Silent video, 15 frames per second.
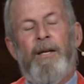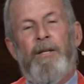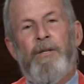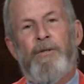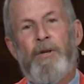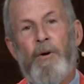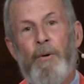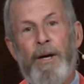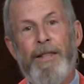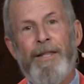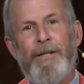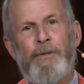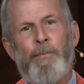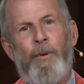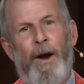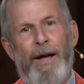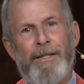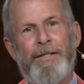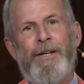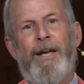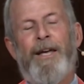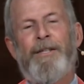So, in this
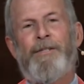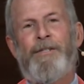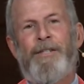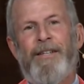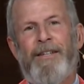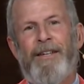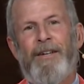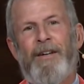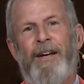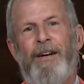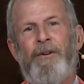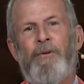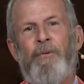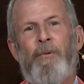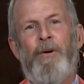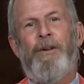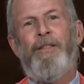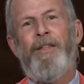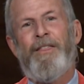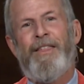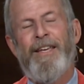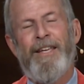process, one of
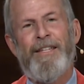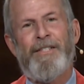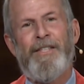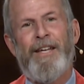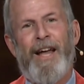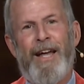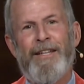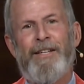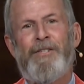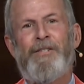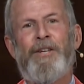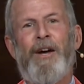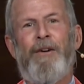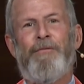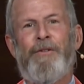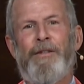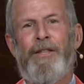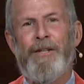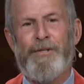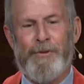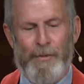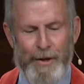the things that I discovered
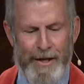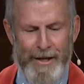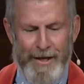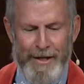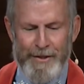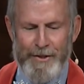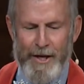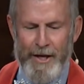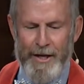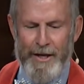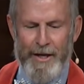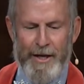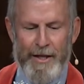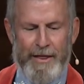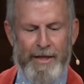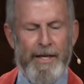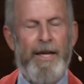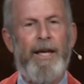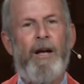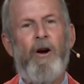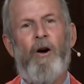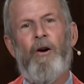this week is a, a
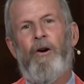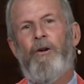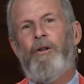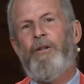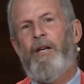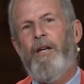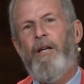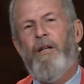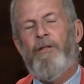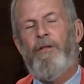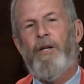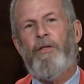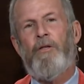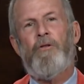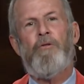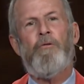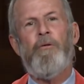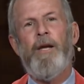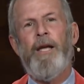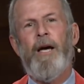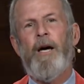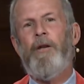thing called the
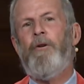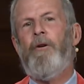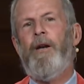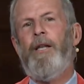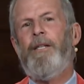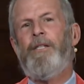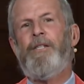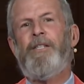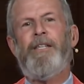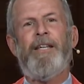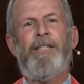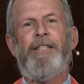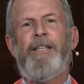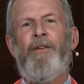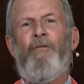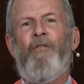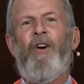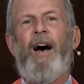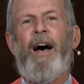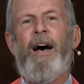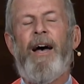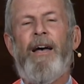
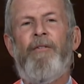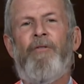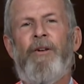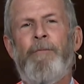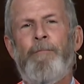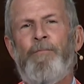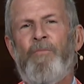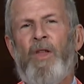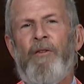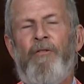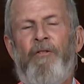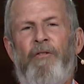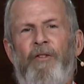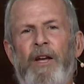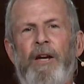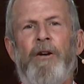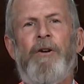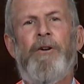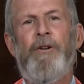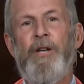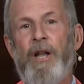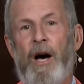365
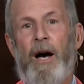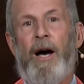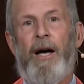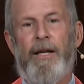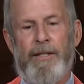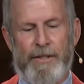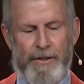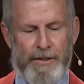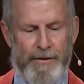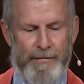Fear Not.